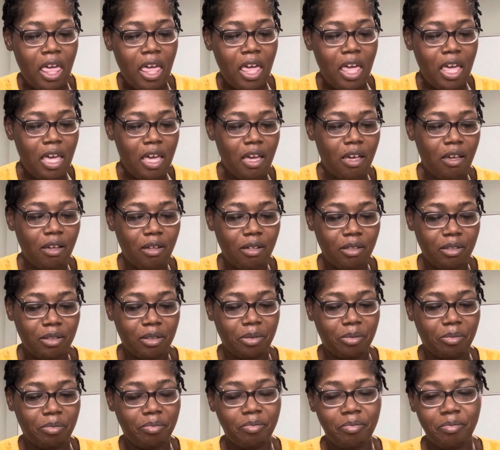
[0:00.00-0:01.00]

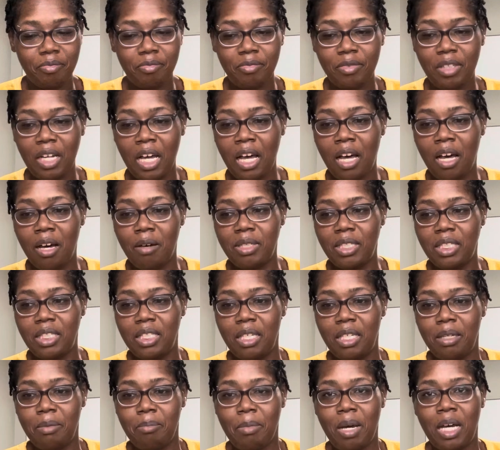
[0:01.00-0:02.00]
And I always
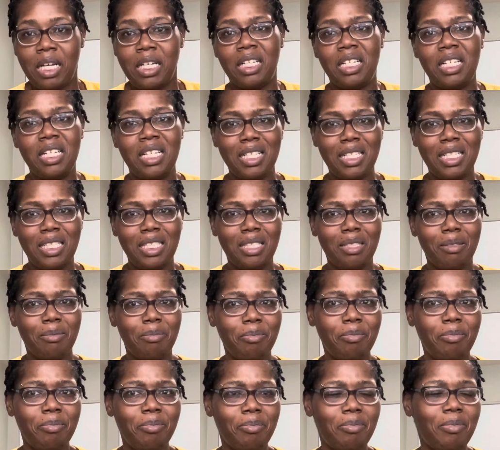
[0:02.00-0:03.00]
get my
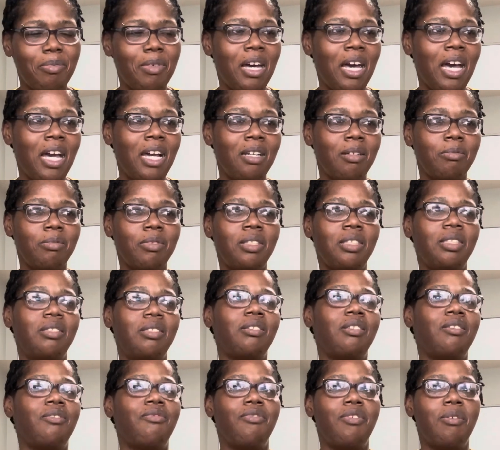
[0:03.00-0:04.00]
custom items
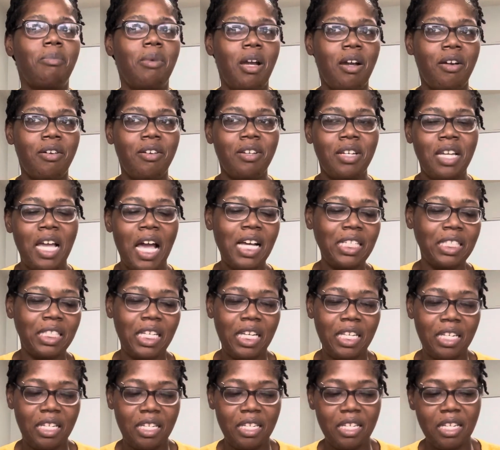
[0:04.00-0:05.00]
from her. Y'all
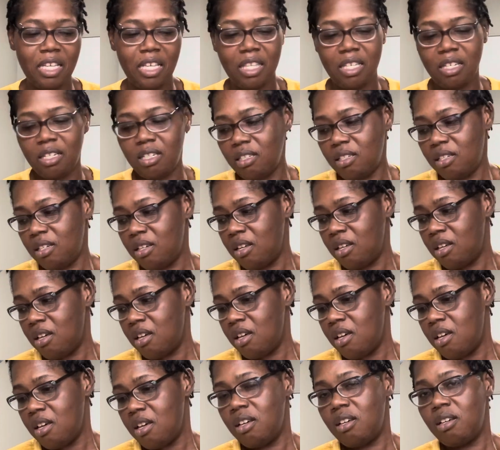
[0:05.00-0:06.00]
seen another.
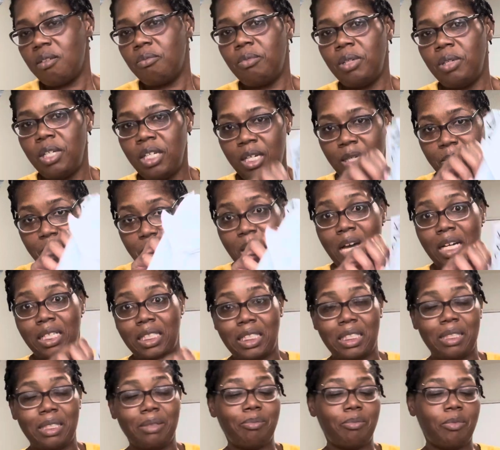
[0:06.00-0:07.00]
We
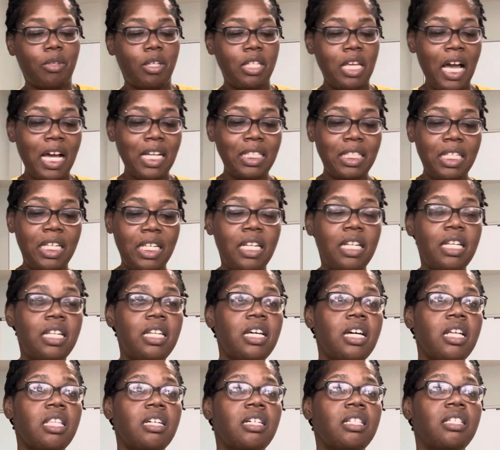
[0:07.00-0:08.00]
unboxing. Y'all seen
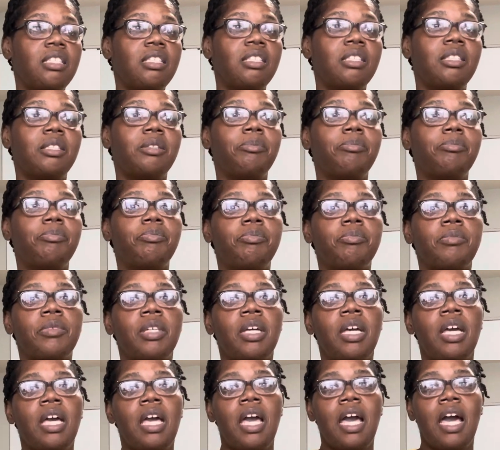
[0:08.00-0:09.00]
another
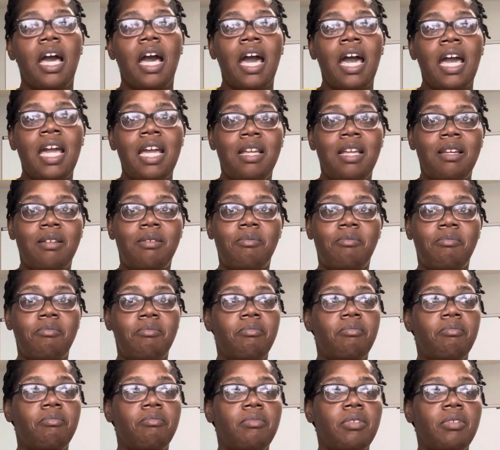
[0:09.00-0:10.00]
item.
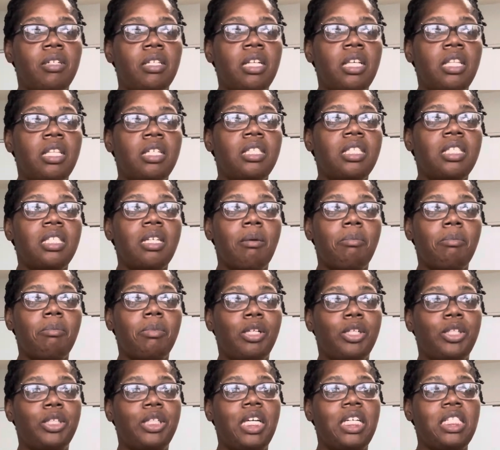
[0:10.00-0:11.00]
Another
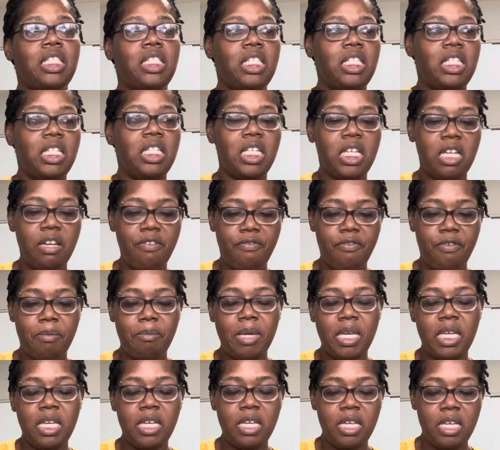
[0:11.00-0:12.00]
Tumblr that she did for
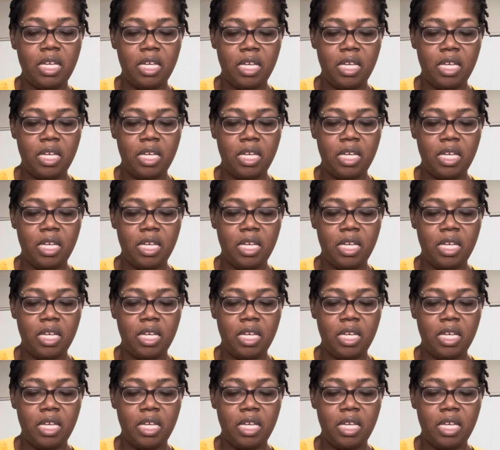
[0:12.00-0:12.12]
me.